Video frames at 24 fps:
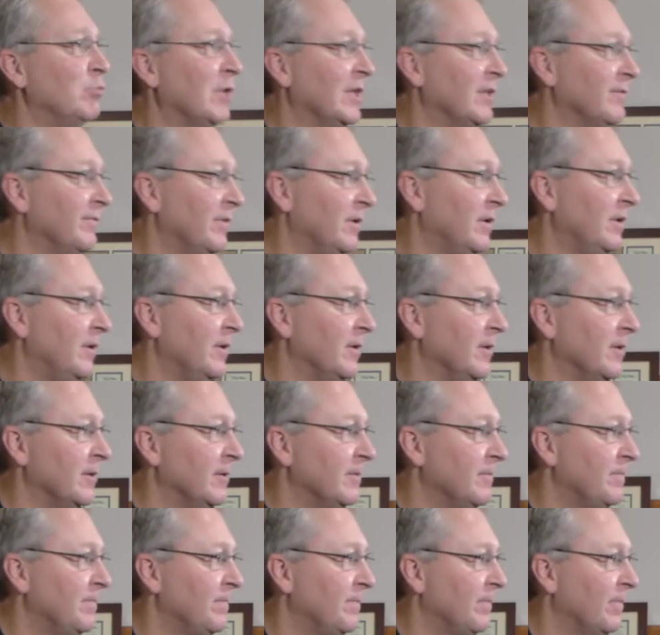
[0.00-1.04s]
and relevant here.
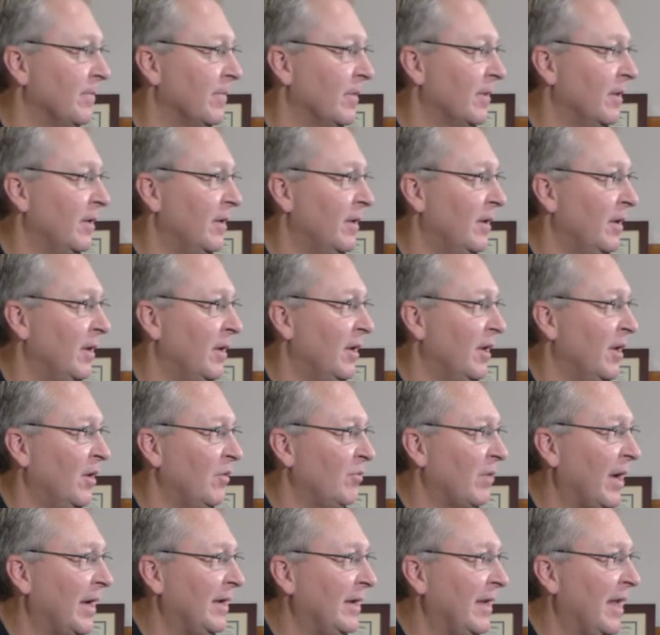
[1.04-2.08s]

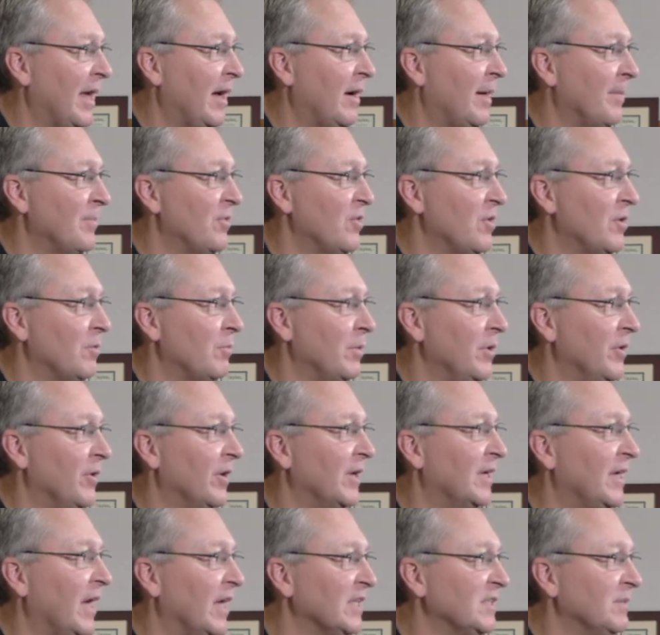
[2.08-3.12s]
Right now, I'm sure we are
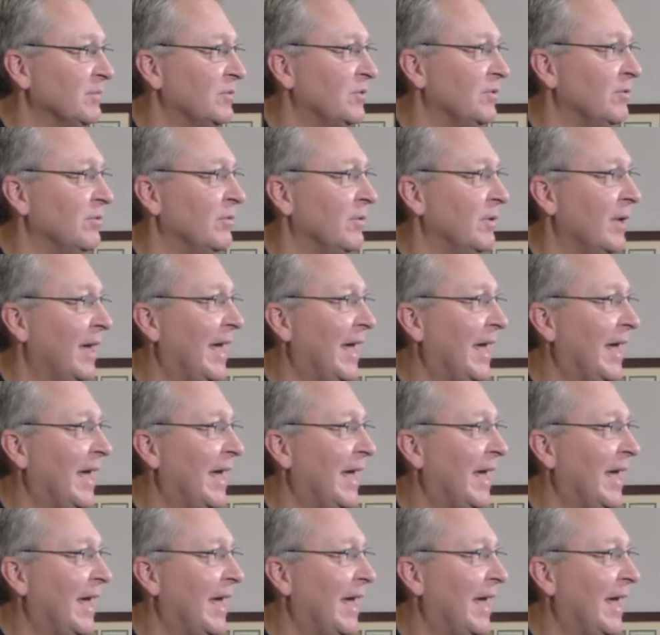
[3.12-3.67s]
accustomed to